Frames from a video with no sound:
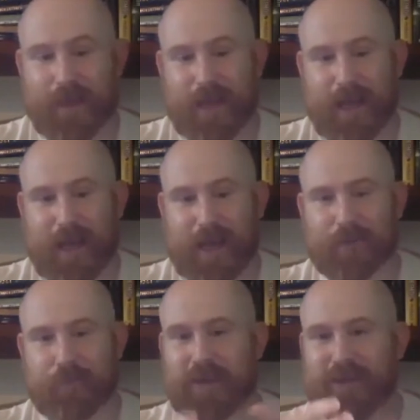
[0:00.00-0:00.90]
And he
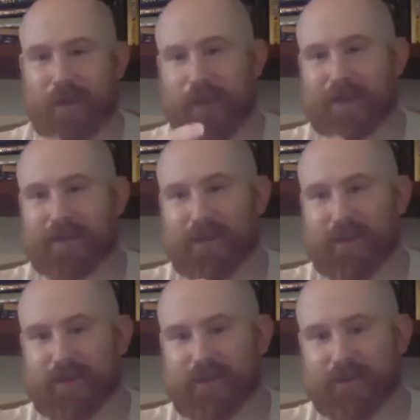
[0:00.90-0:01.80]
brings that back to
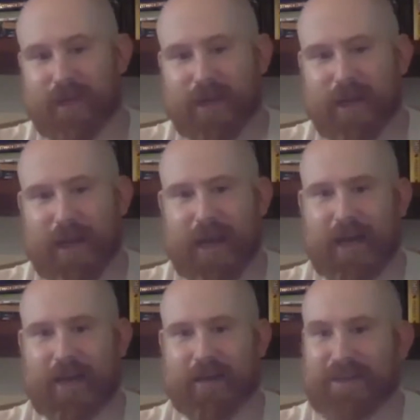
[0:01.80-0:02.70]
London.
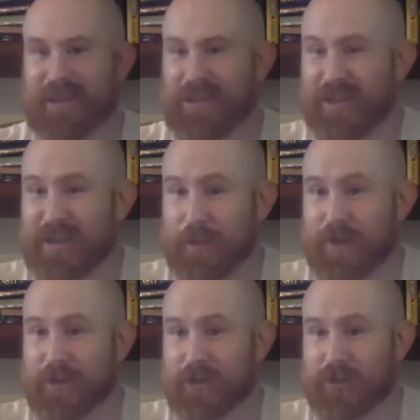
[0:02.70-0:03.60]
And essentially, he's a bit
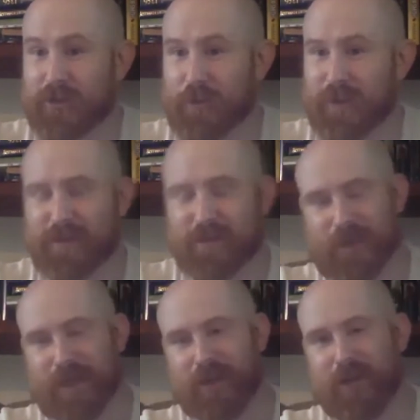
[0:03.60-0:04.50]
of a shrewd businessman.
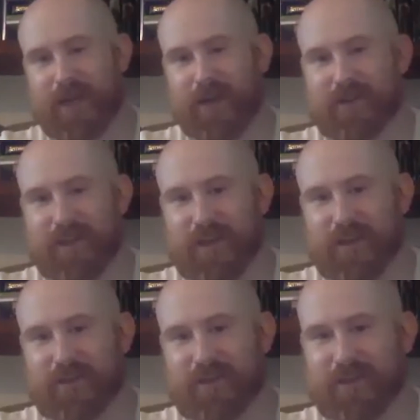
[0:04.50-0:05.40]
He looks at
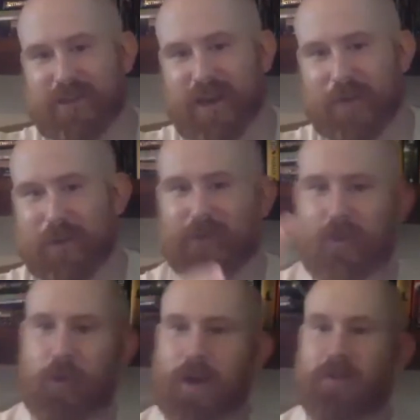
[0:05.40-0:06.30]
London at the time, and for
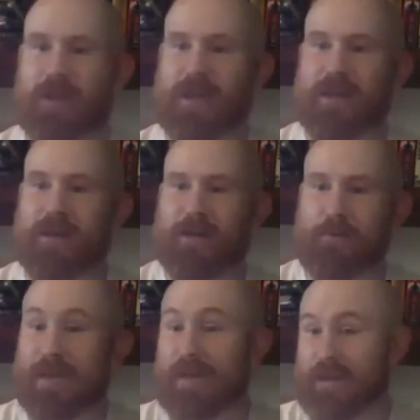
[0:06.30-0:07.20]
the wealthy
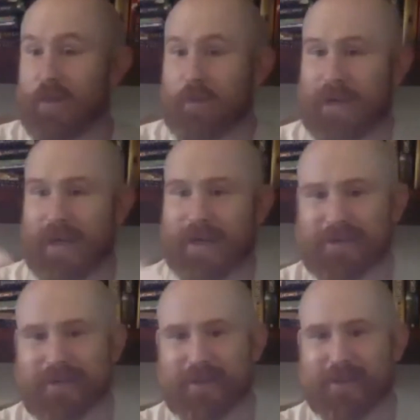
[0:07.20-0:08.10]
middle and upper
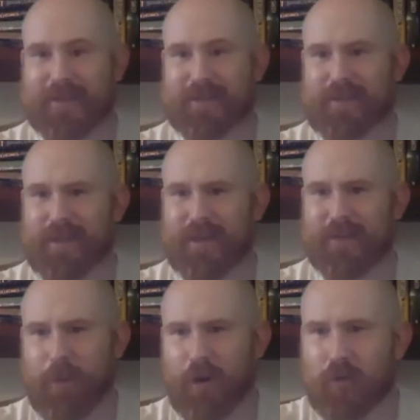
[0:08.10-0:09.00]
classes, he sees a scene of
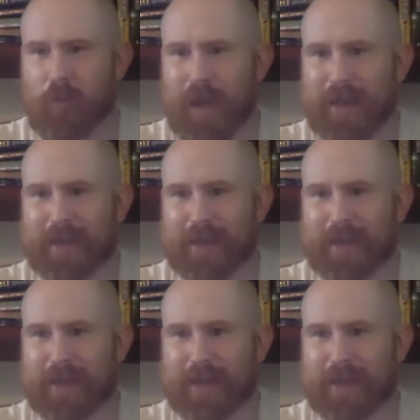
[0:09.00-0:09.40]
moral panic.